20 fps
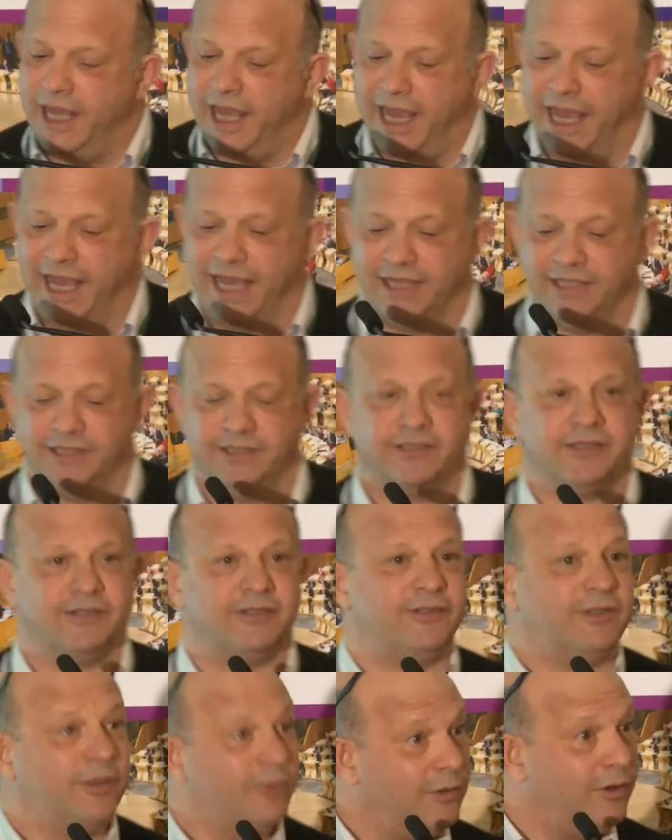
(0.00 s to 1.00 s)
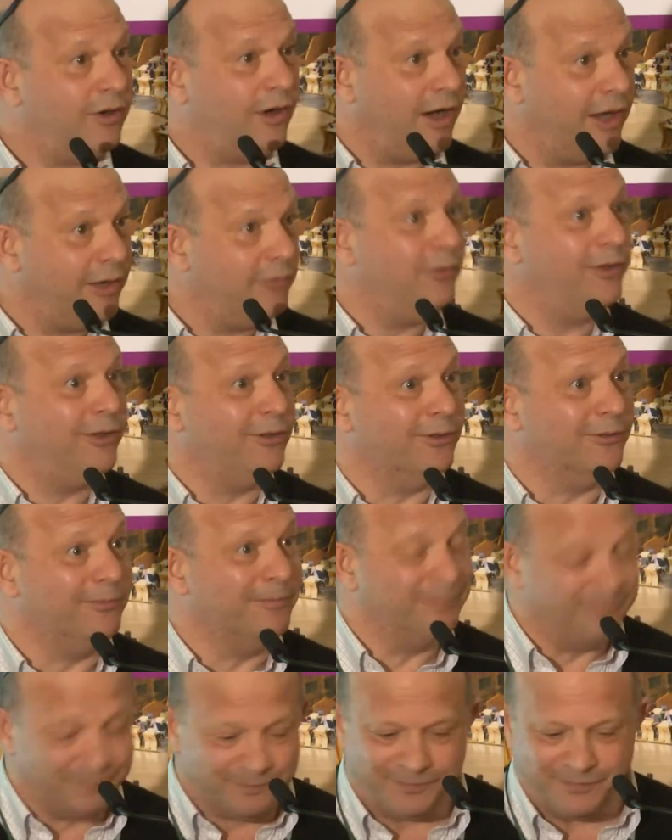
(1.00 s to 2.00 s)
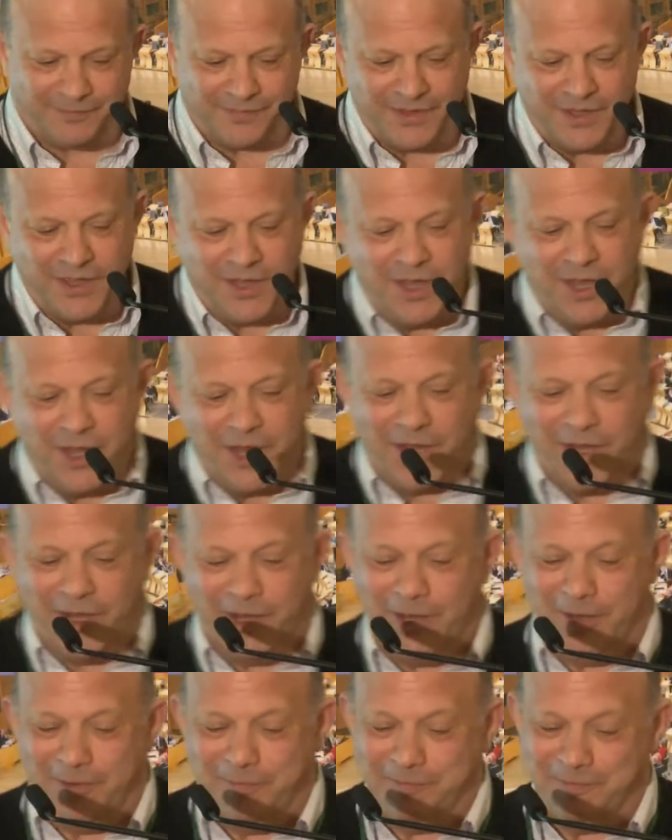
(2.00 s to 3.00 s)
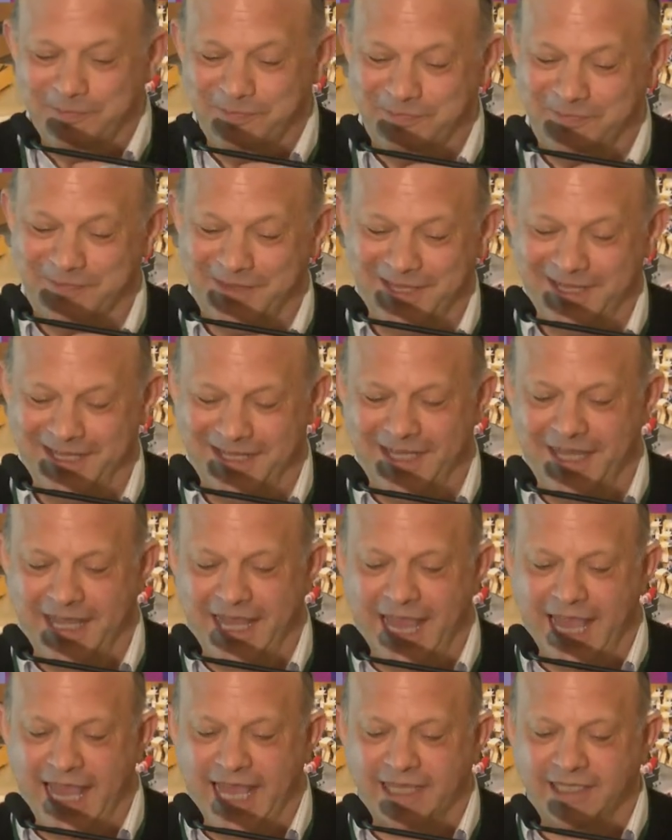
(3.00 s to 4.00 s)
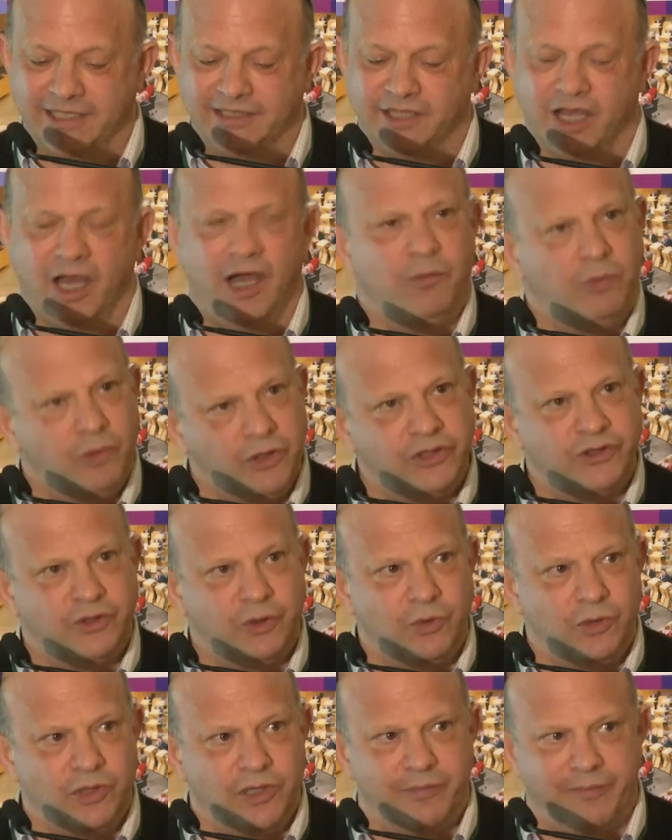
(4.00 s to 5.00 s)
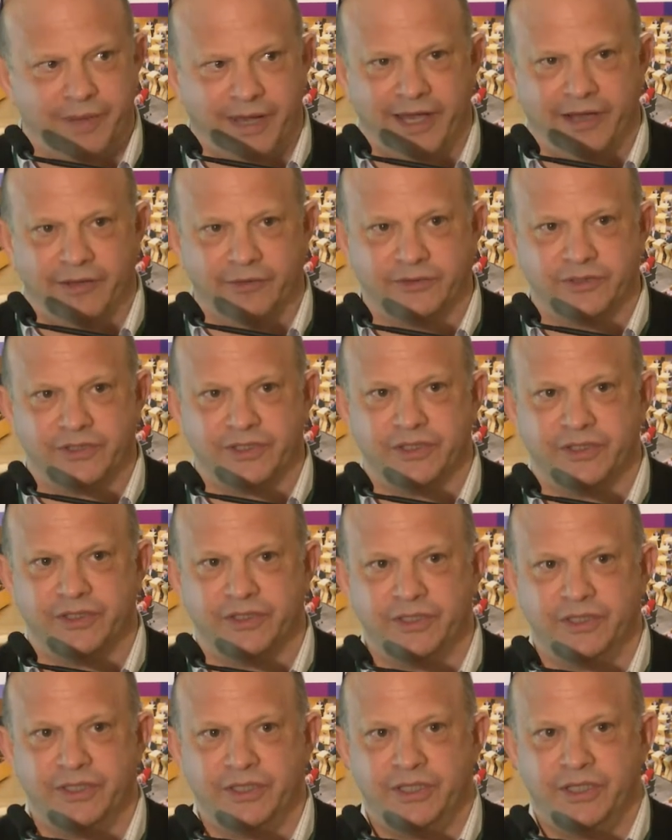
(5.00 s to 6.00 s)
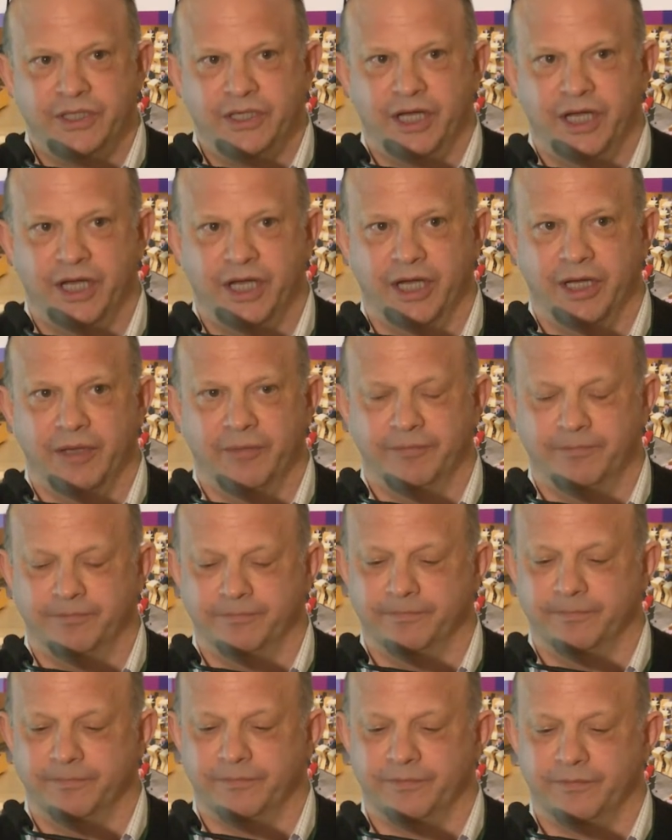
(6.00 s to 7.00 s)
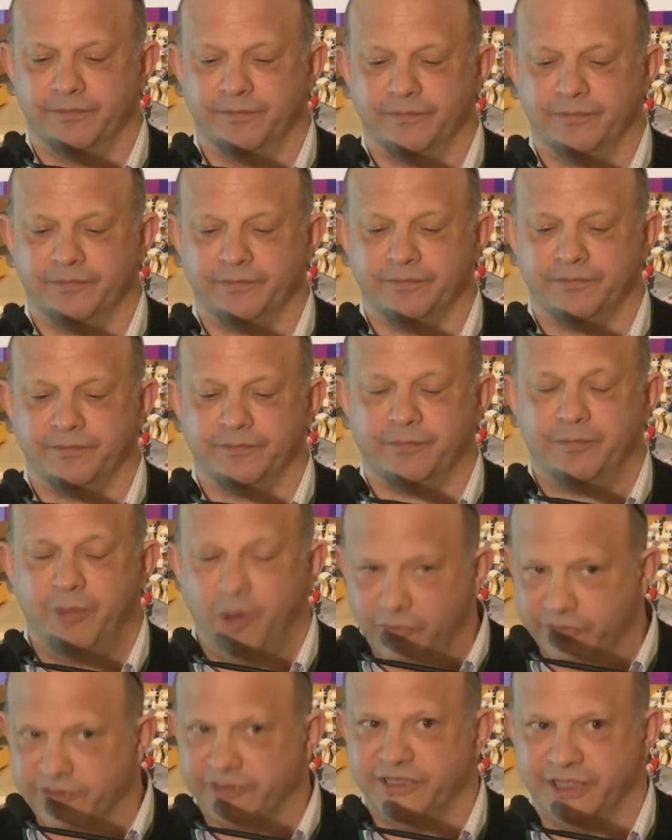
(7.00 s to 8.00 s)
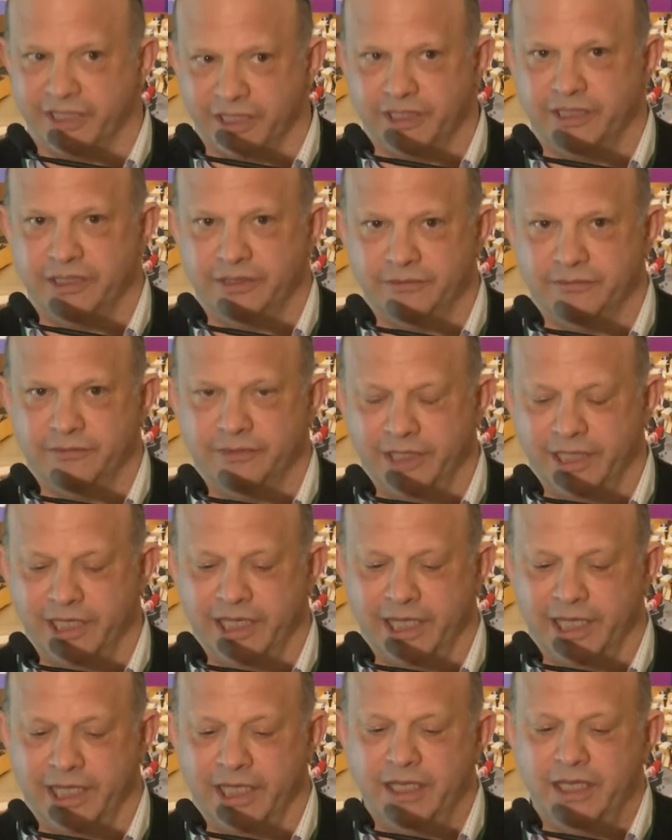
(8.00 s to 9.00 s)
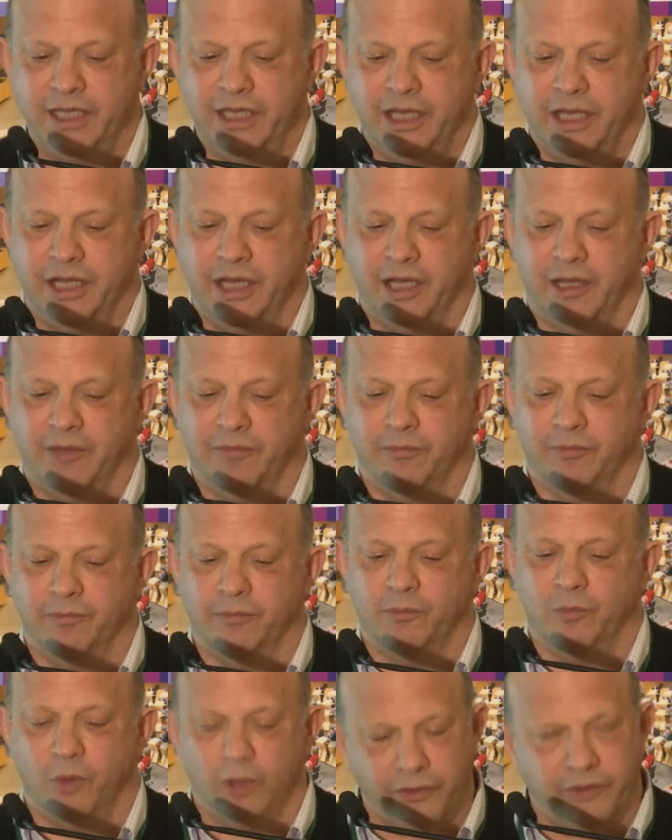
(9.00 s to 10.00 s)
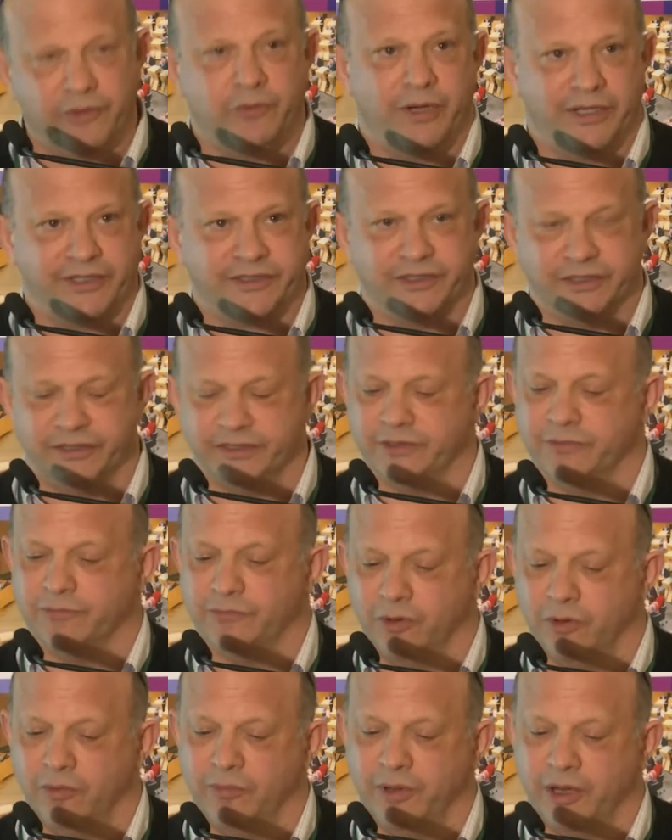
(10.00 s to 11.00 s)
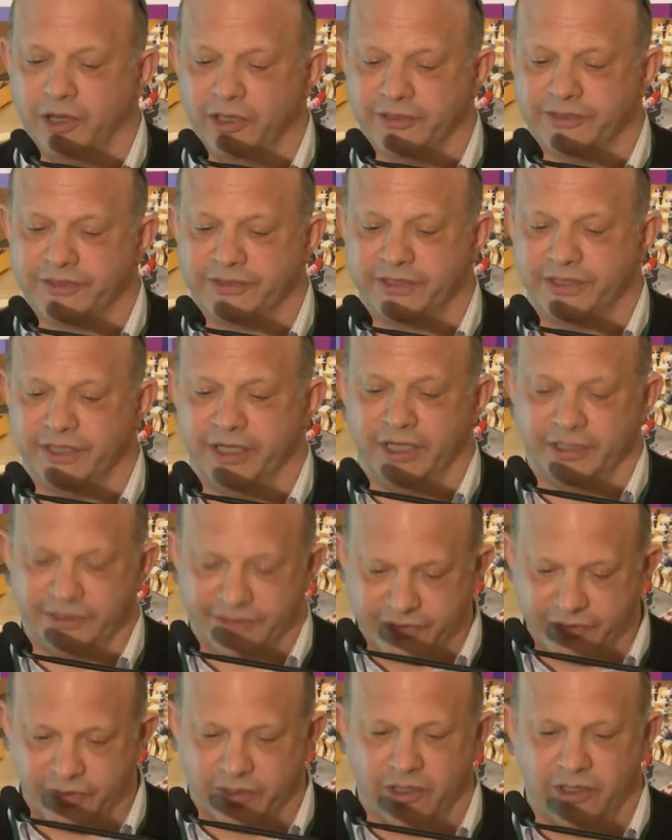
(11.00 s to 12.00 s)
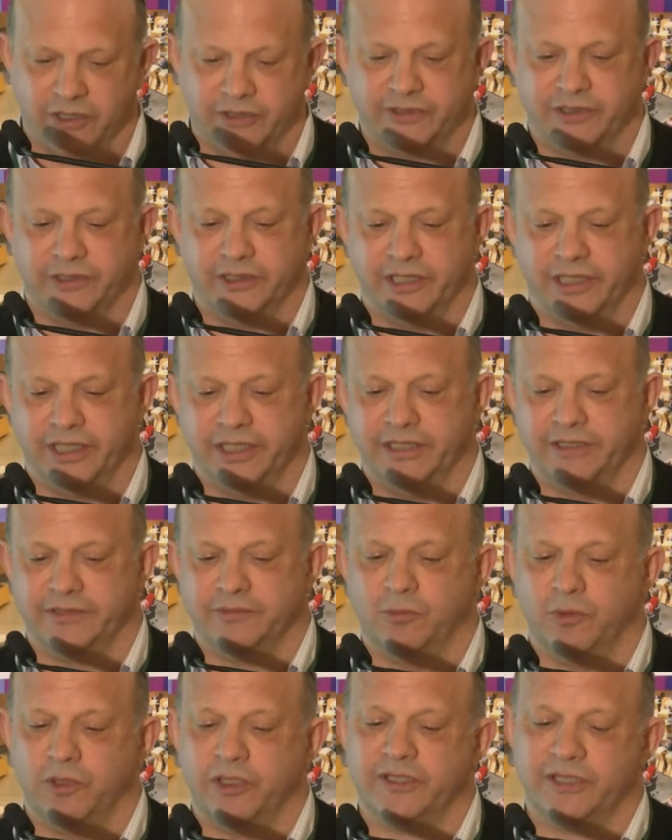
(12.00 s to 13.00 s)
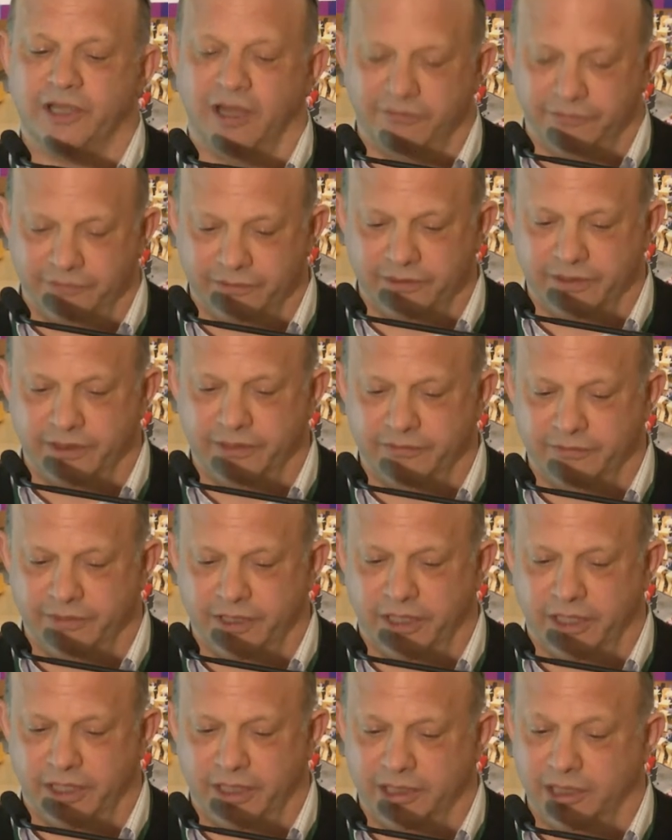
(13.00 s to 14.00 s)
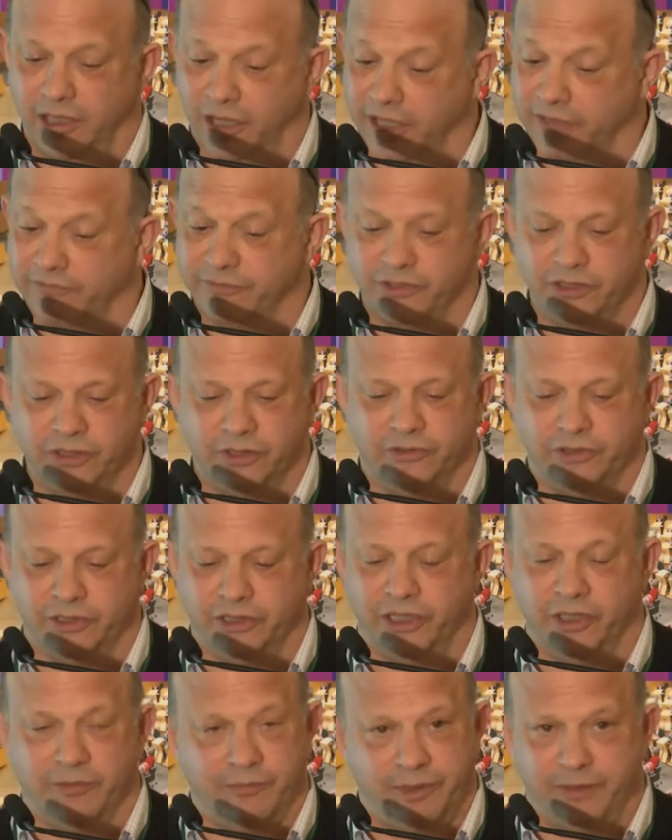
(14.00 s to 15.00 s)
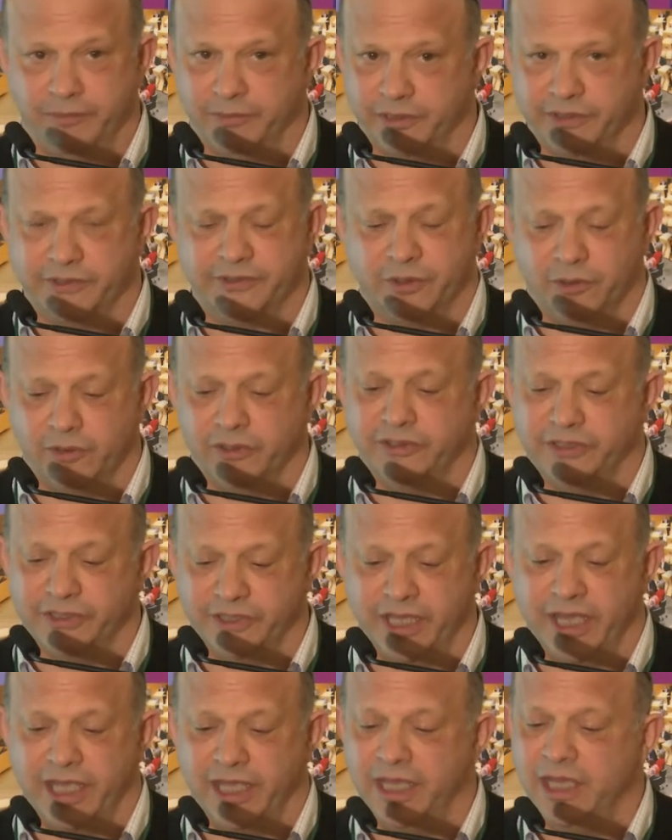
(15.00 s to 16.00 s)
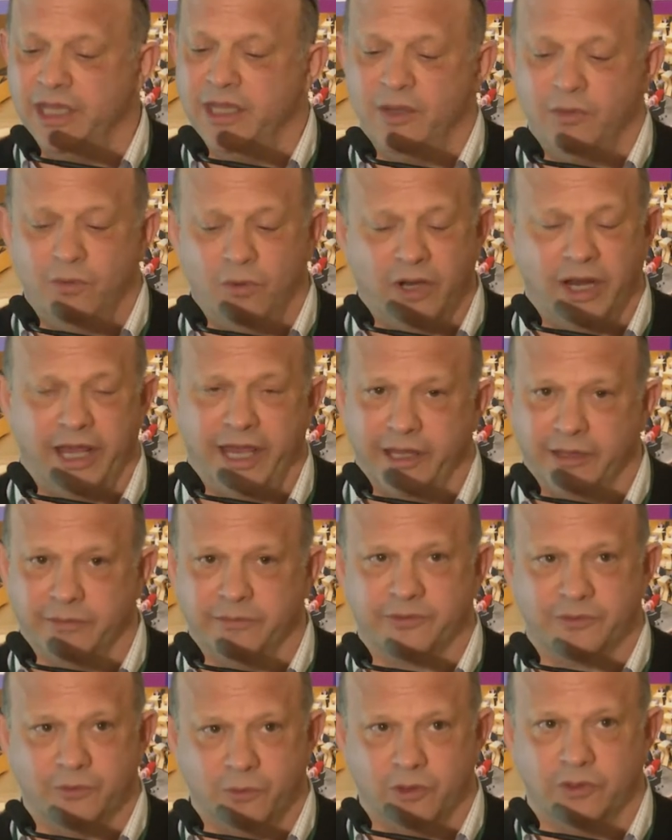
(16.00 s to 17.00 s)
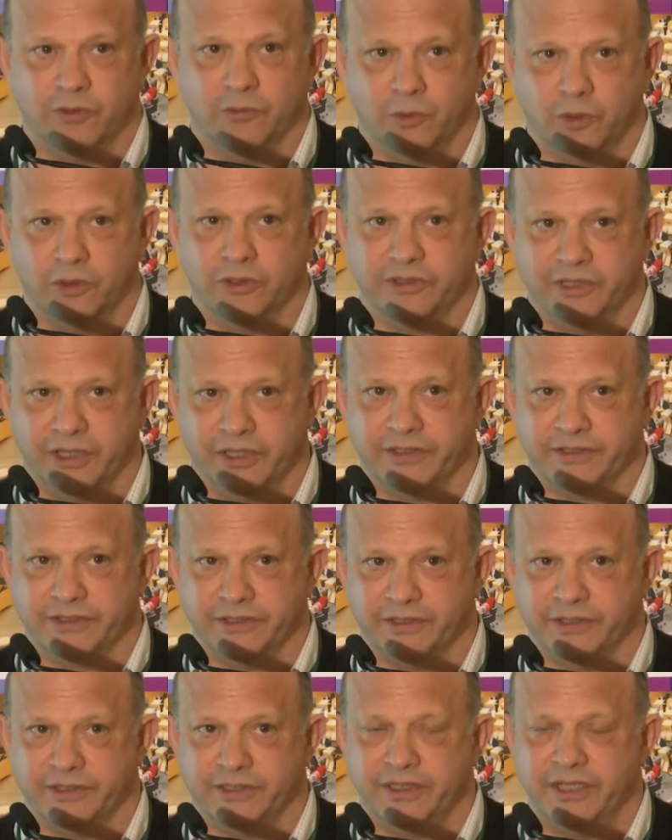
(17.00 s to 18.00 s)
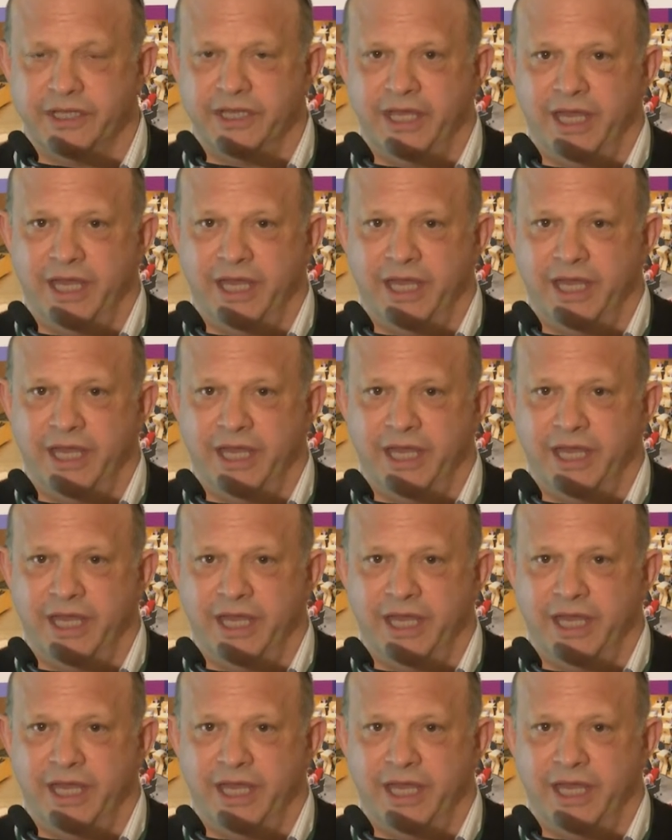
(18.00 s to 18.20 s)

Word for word: and so I will. Um, and I want to talk about um, poverty, really. Um, one of the questions that Rob asked us to answer is, what is life for, uh, like for children and young people in Scotland today? What helps, what, what doesn't?